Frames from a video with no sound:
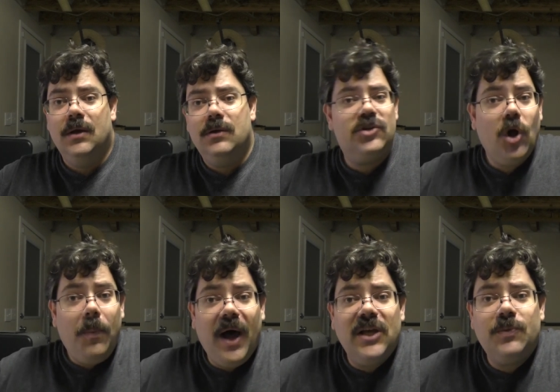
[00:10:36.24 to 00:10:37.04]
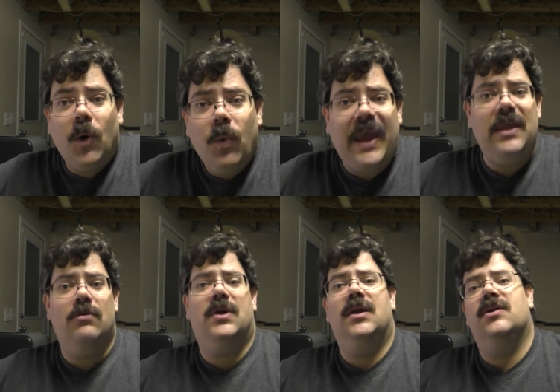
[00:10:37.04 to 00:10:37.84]
there's no possible way
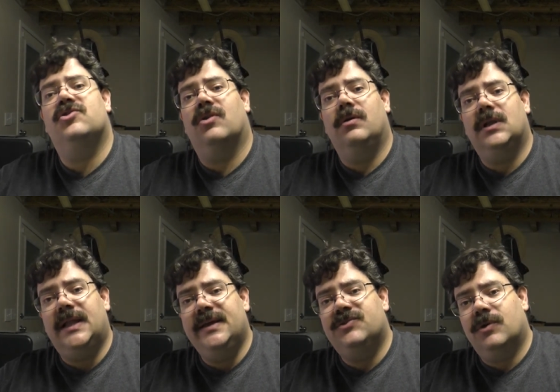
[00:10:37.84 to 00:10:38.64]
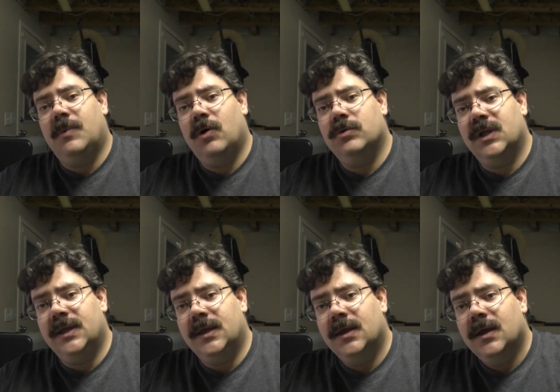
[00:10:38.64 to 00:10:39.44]
you can control the lights
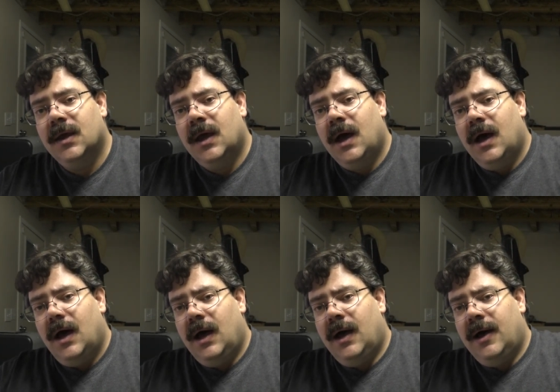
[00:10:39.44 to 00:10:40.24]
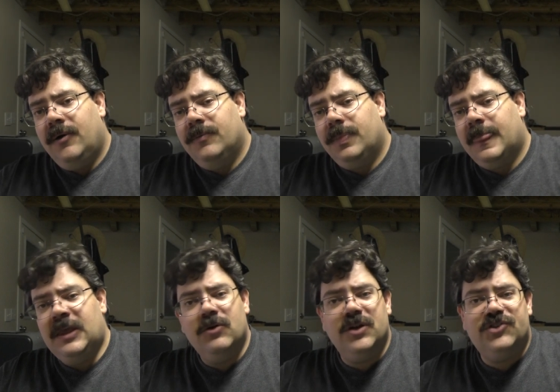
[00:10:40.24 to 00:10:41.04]
remotely um,
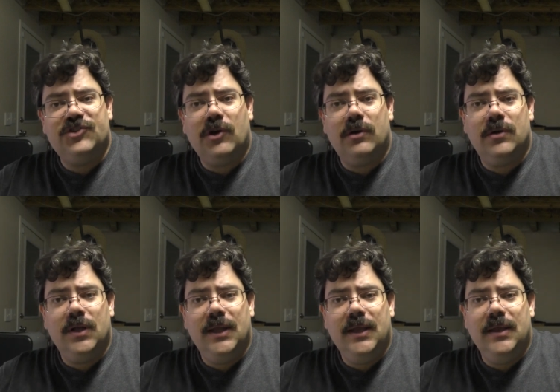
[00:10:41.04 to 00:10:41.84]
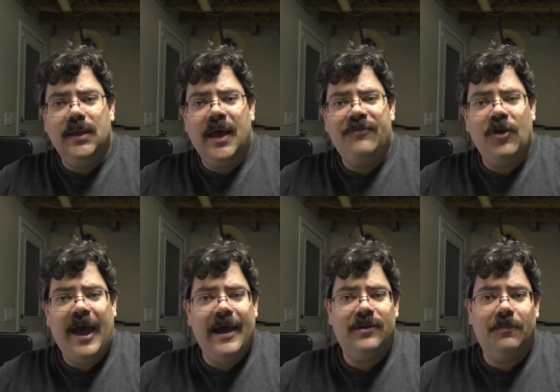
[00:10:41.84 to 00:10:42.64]
you could certainly uh, if you
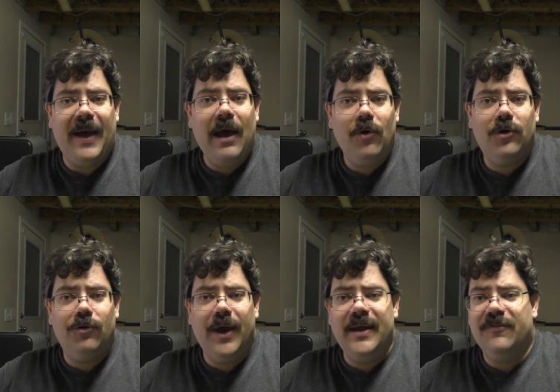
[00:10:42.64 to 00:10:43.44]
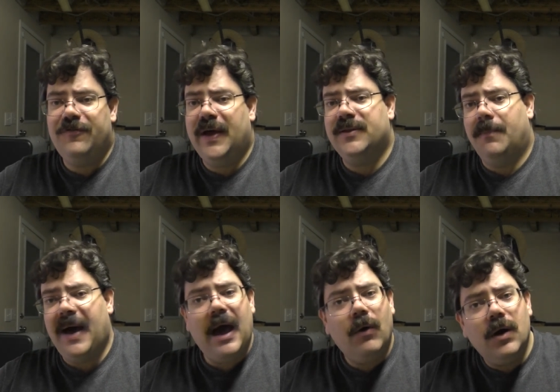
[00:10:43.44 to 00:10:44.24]
hack the power grid affect the
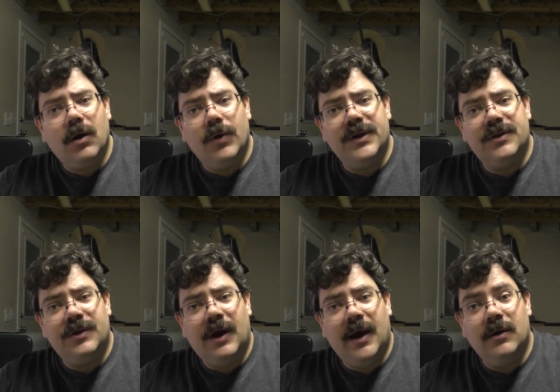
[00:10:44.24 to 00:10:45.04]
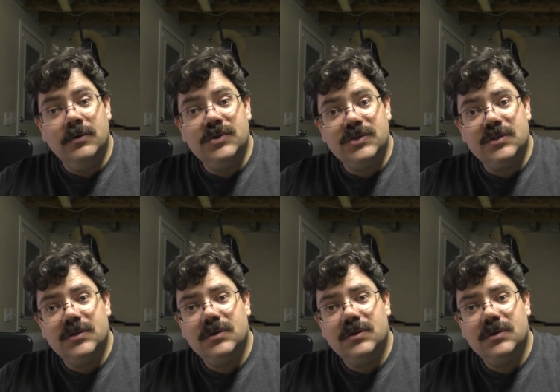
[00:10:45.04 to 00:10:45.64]
power going to their house